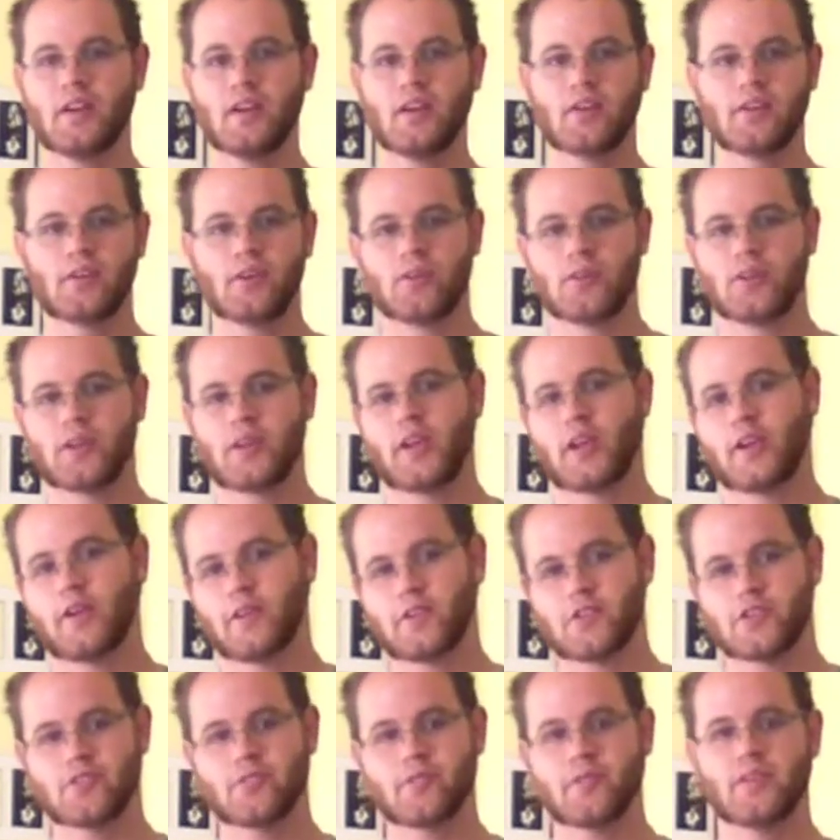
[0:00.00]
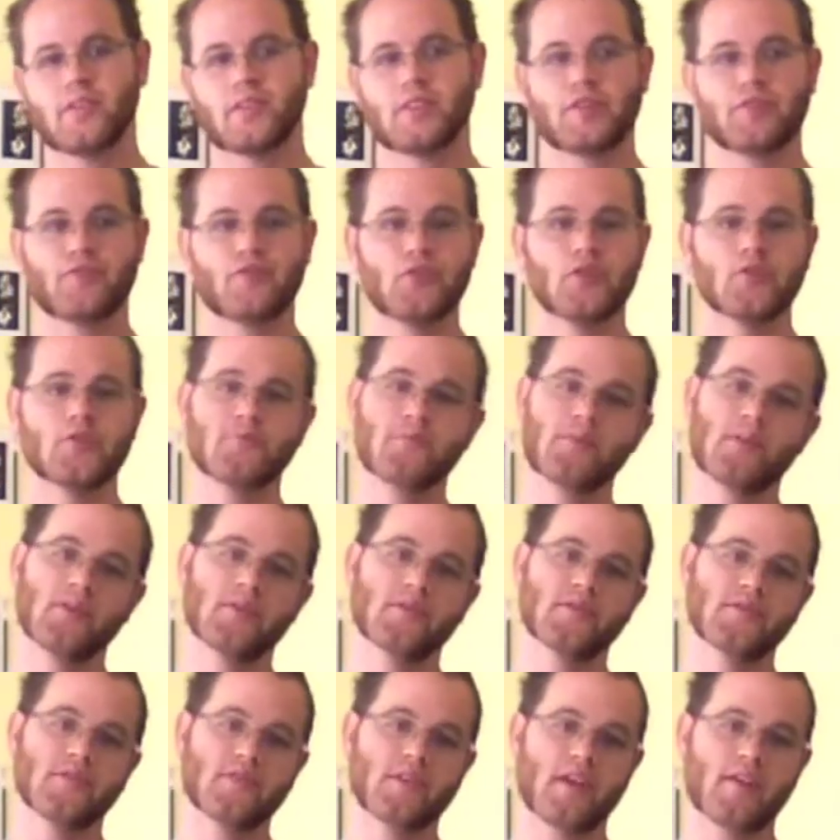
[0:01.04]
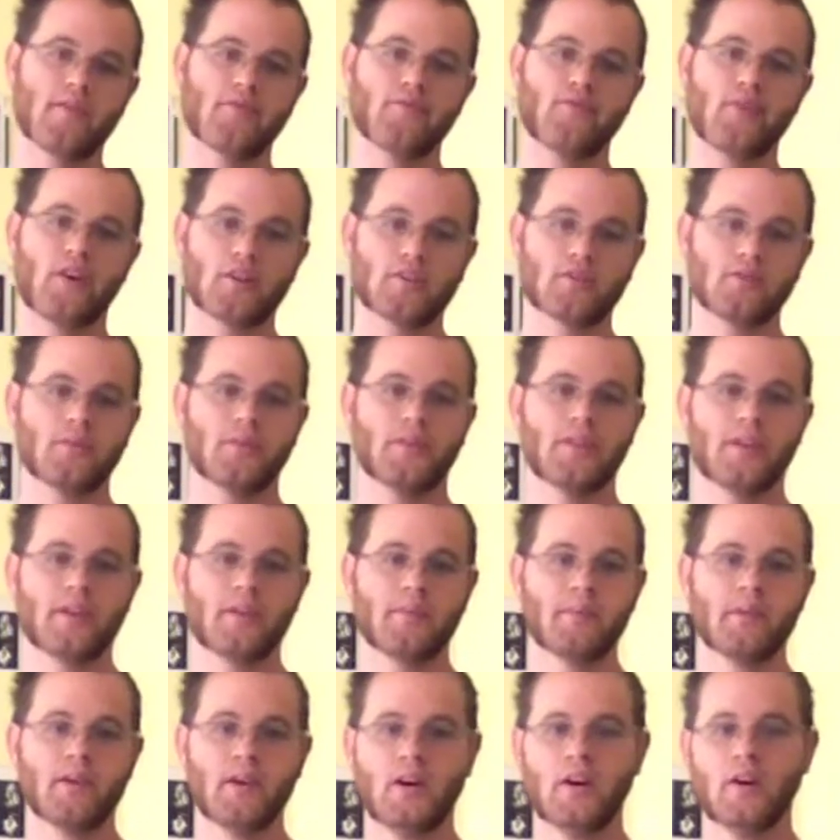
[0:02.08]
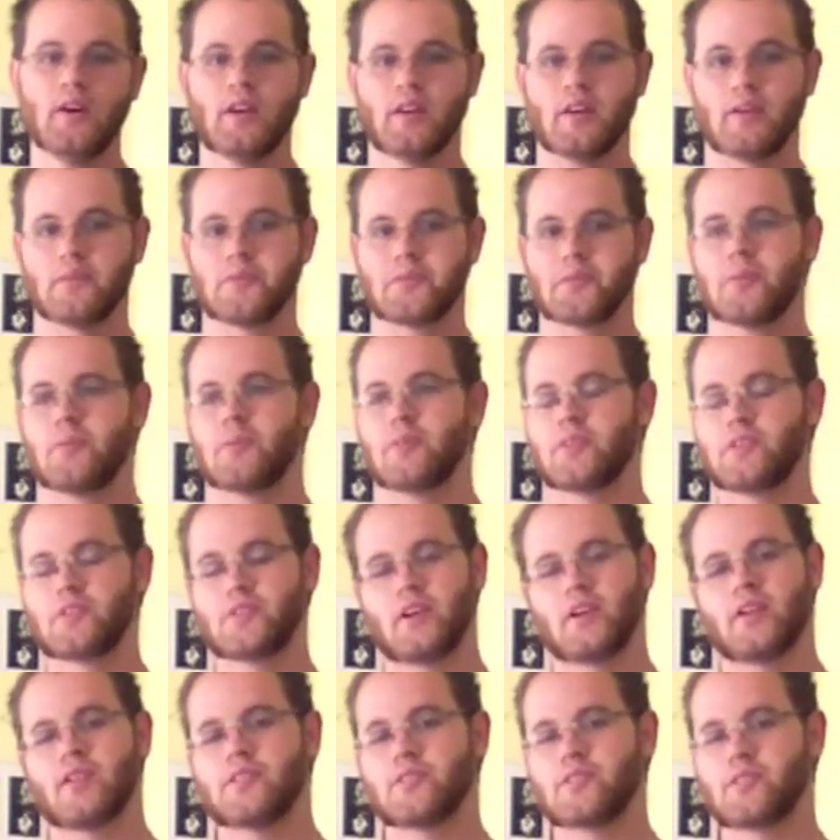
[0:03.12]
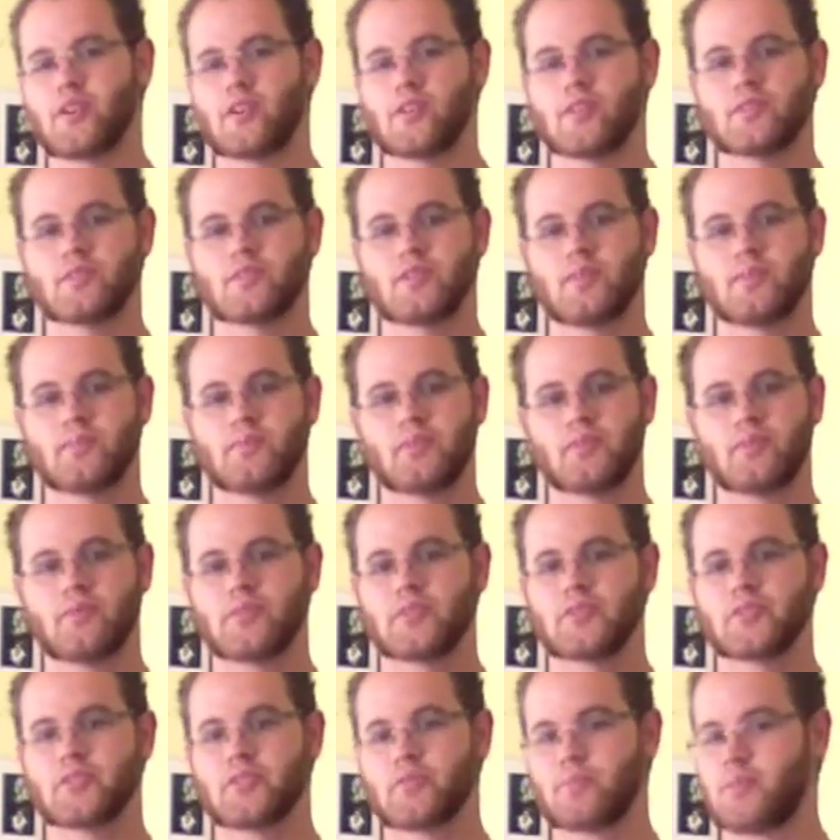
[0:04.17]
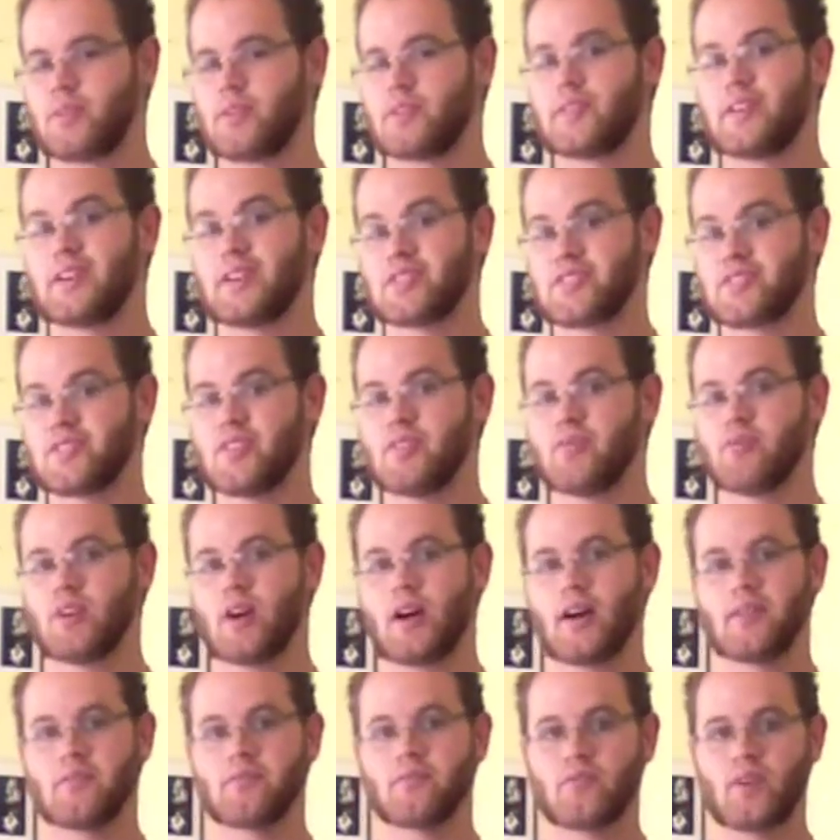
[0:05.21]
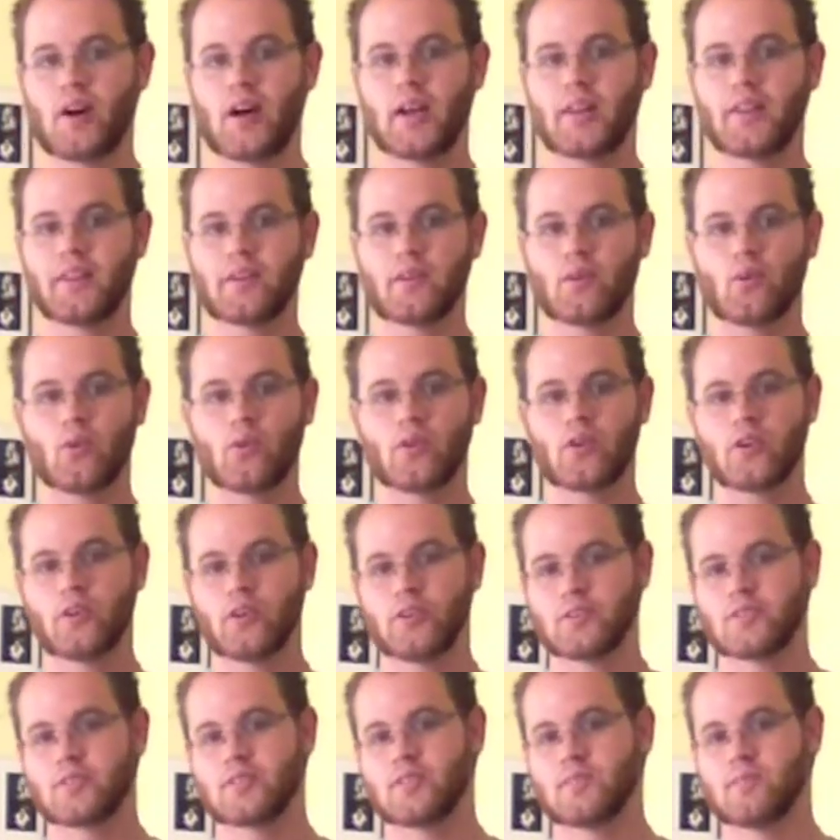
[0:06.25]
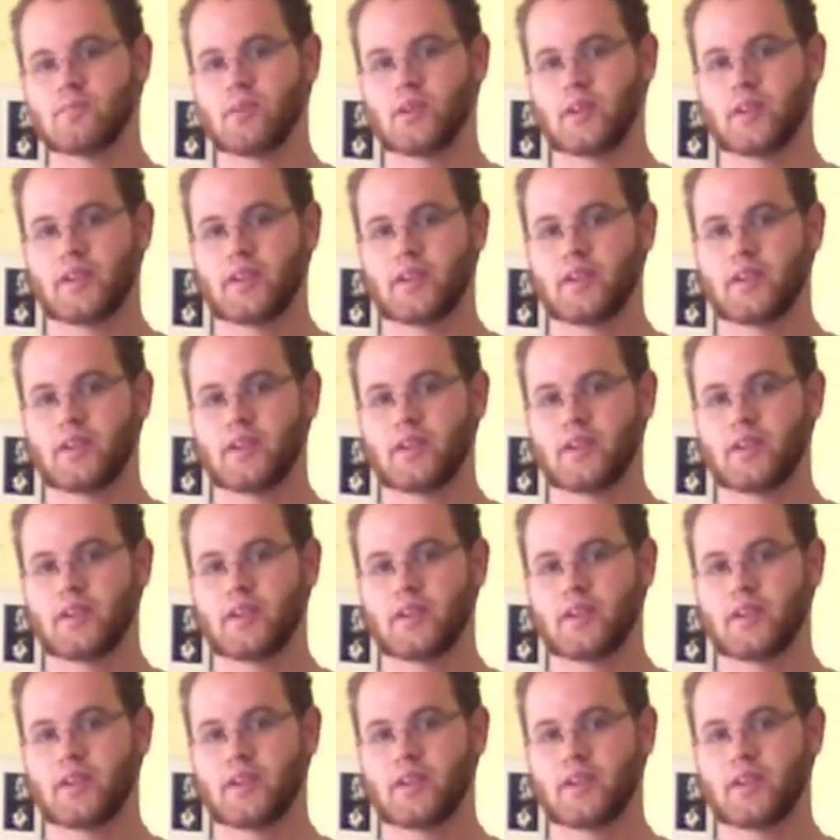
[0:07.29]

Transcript: go to Cary Street, and the first person that fucked with him, he was going to try to start something which could potentially have gotten violent or hurt somebody.